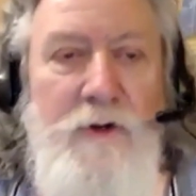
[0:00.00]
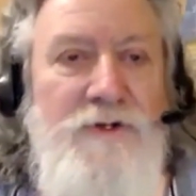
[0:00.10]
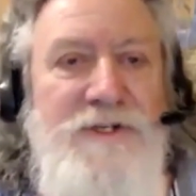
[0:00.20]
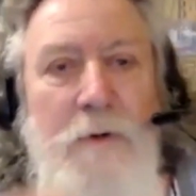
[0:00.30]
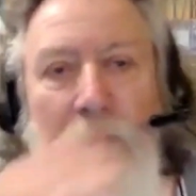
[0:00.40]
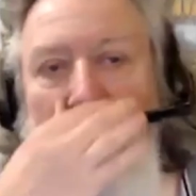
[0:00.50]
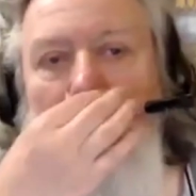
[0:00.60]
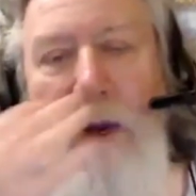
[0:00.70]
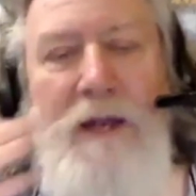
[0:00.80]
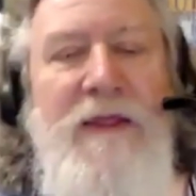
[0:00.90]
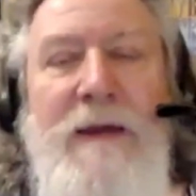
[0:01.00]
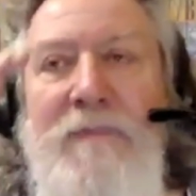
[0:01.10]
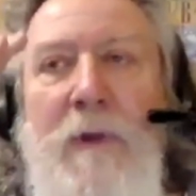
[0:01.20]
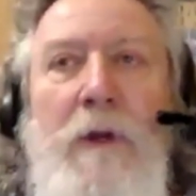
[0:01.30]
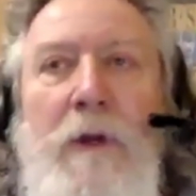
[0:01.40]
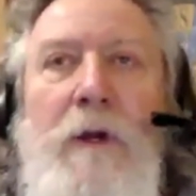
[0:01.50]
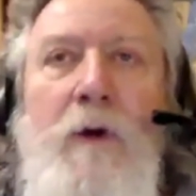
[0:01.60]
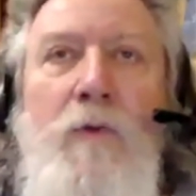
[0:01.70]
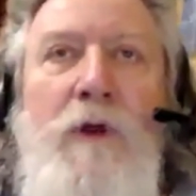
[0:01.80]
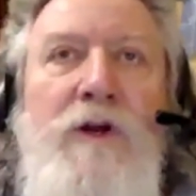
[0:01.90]
There's, when
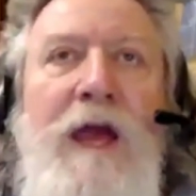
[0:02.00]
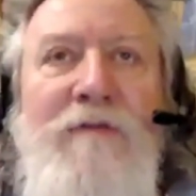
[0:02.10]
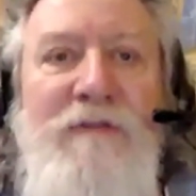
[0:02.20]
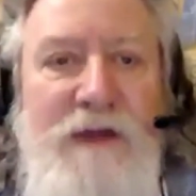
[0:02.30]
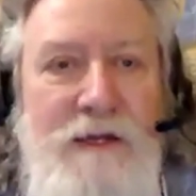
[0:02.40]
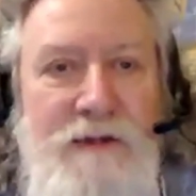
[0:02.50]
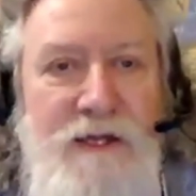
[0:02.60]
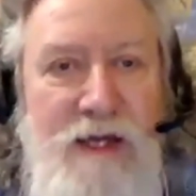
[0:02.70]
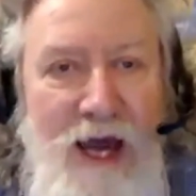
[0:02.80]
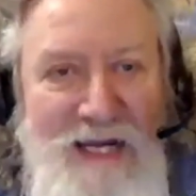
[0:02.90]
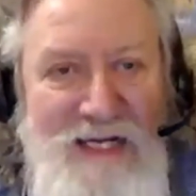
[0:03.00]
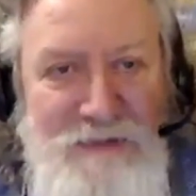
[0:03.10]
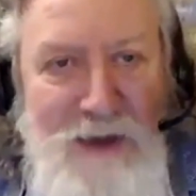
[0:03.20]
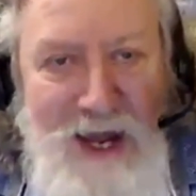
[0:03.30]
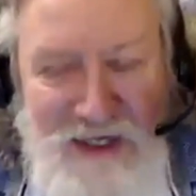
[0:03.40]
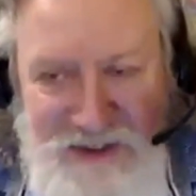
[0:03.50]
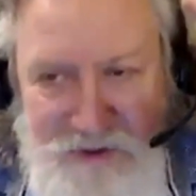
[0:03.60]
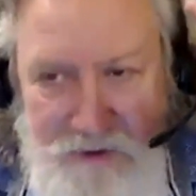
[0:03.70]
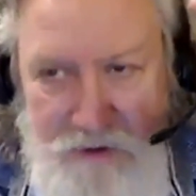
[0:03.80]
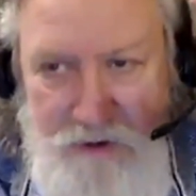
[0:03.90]
you have the ice mass
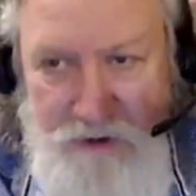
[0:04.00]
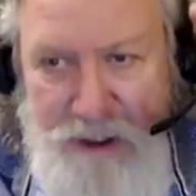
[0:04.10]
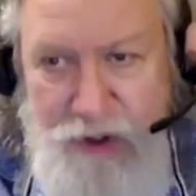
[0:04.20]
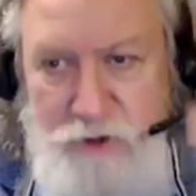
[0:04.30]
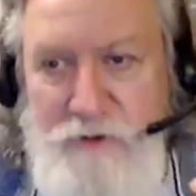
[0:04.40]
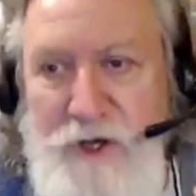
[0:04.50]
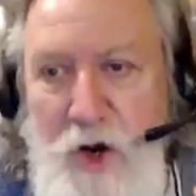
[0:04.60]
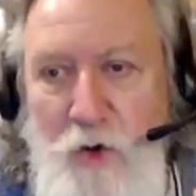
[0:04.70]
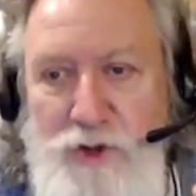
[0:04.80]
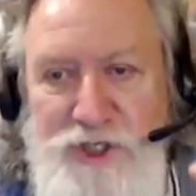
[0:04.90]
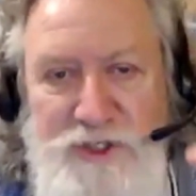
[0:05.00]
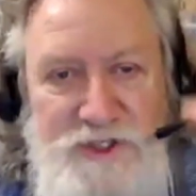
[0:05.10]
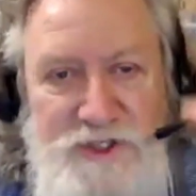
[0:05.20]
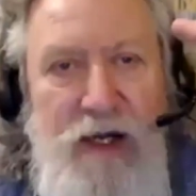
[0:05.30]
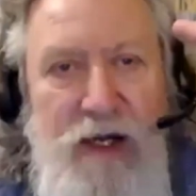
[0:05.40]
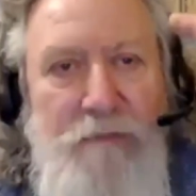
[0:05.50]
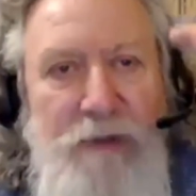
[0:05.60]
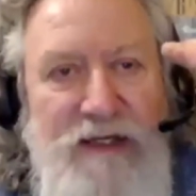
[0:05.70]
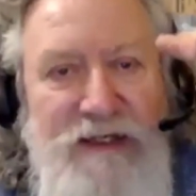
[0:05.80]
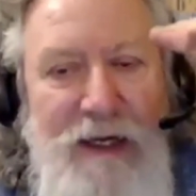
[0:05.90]
near the oceans, it
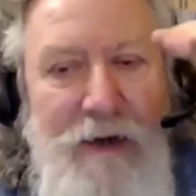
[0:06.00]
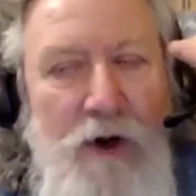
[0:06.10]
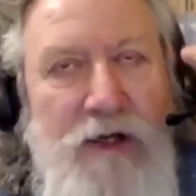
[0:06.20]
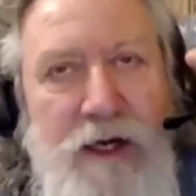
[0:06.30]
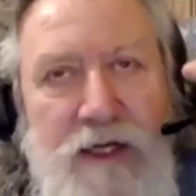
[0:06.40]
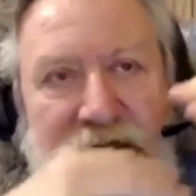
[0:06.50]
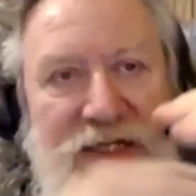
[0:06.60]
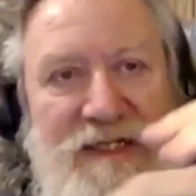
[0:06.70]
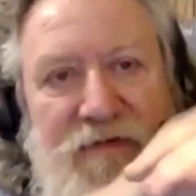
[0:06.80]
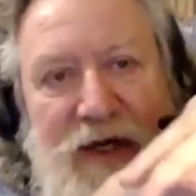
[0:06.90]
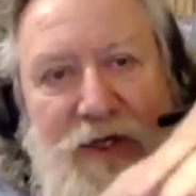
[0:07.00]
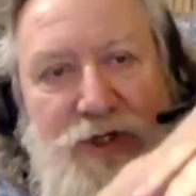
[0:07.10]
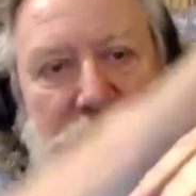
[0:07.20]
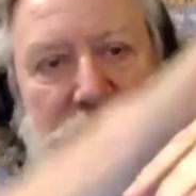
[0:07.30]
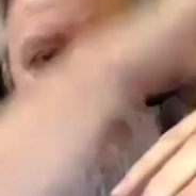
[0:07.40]
basically, what it does, let's see if I can show,